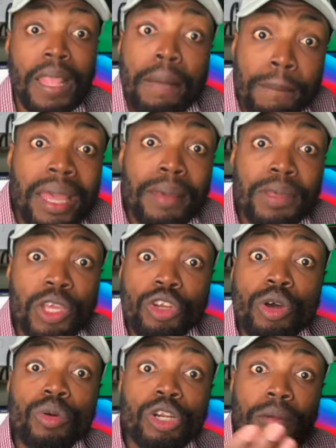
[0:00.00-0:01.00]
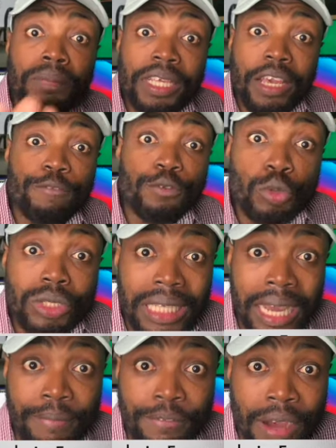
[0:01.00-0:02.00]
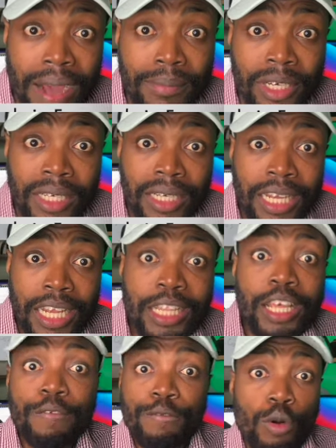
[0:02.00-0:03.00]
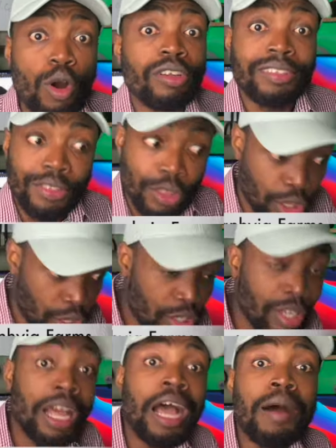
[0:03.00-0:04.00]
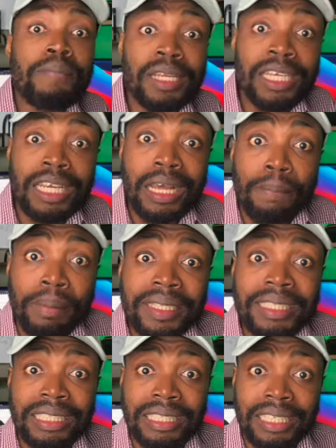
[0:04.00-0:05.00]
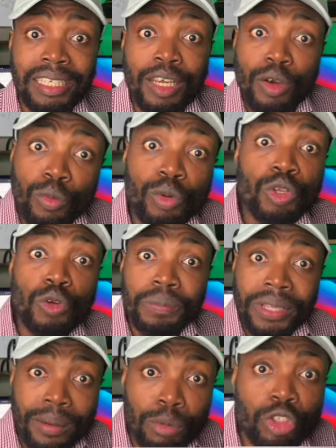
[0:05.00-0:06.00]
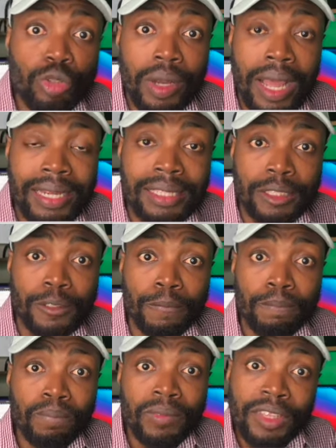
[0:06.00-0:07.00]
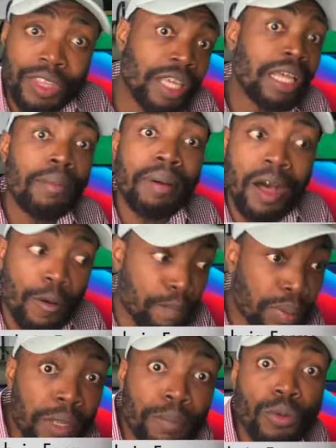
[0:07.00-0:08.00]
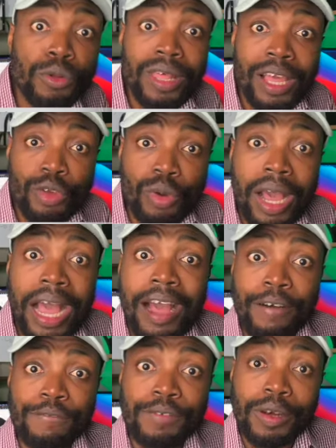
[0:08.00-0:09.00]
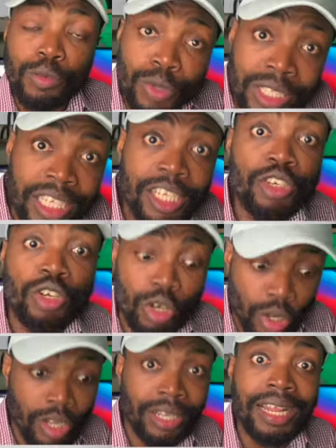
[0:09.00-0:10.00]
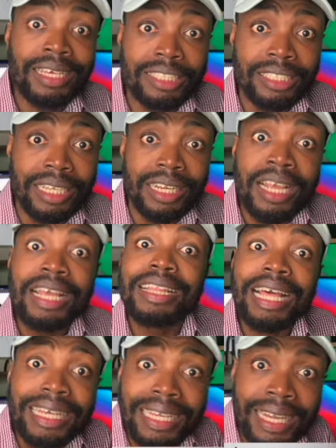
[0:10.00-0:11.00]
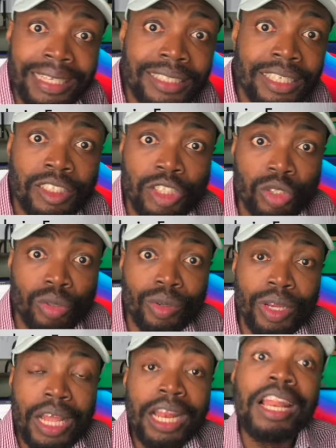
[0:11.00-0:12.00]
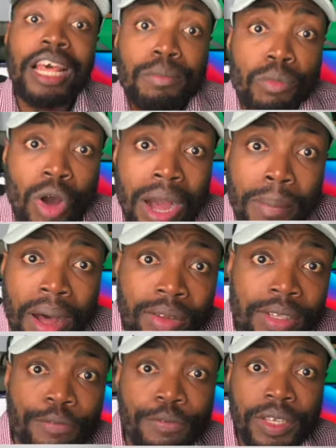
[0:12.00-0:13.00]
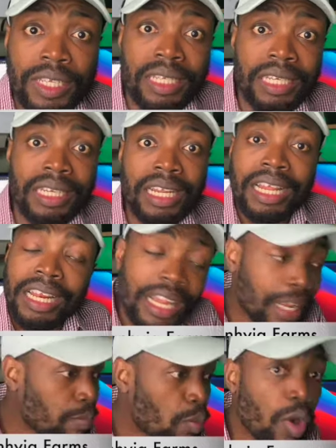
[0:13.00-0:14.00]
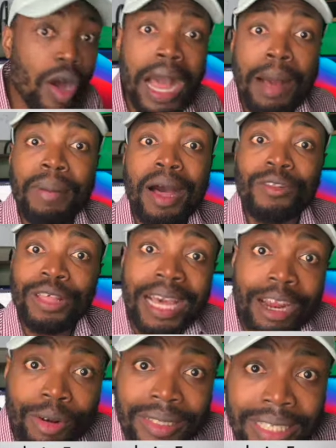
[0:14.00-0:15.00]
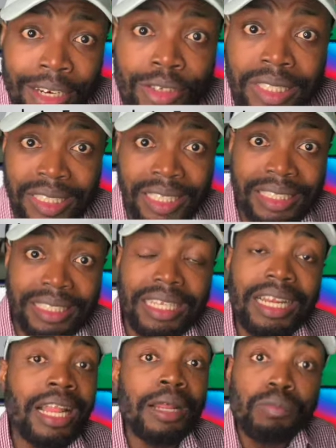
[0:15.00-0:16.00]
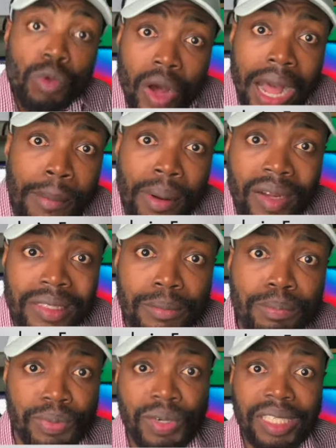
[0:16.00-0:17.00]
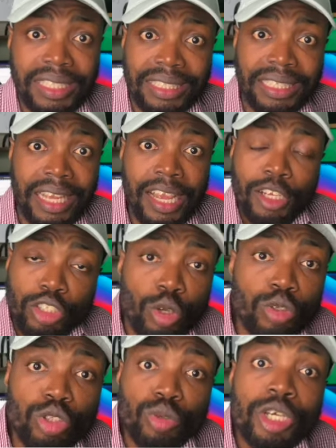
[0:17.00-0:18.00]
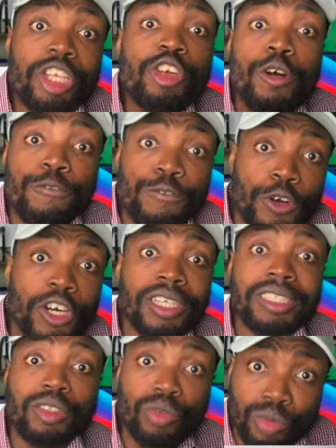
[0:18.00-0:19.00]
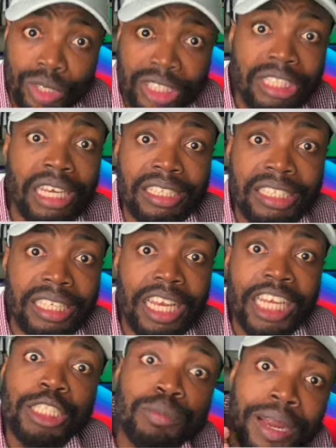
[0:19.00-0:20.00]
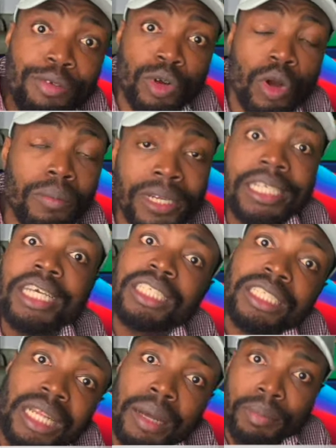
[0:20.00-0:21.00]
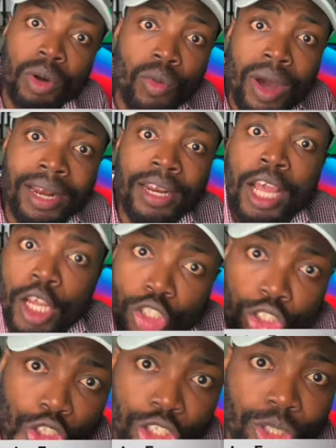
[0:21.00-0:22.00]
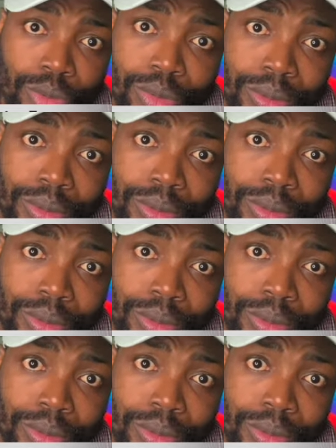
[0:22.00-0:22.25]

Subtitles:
Maybe you don't want to be a full-time farmer. Therefore, how many capacity will you be able to handle? Think about people that you have within your connection that can assist you. Learn more about the feeding. Learn more about the characteristics. Learn more about the breeds. So doing your first research is my recommendation number one to you.